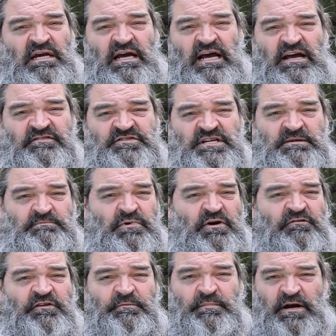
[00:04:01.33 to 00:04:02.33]
I've seen
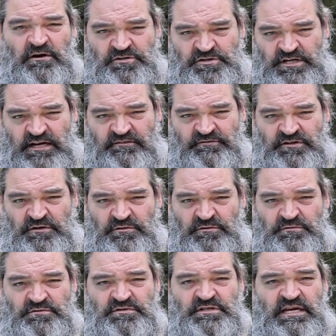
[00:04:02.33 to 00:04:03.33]
perfect bare shaft
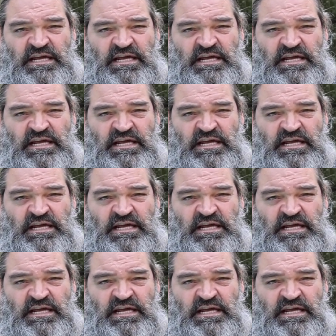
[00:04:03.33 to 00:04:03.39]
tunes,